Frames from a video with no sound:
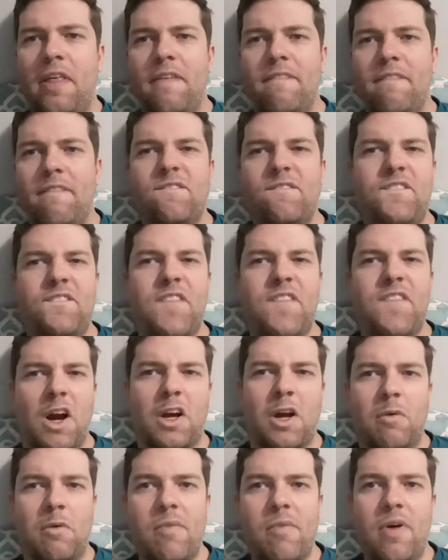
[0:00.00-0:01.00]
fuck
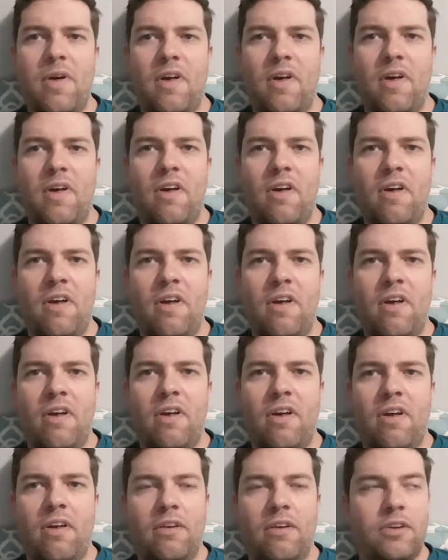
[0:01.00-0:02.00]
them.
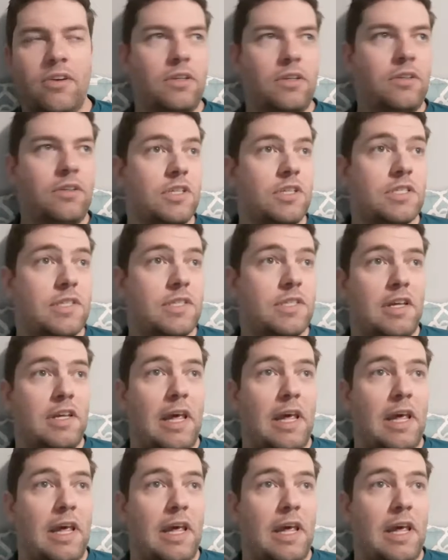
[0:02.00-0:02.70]
Just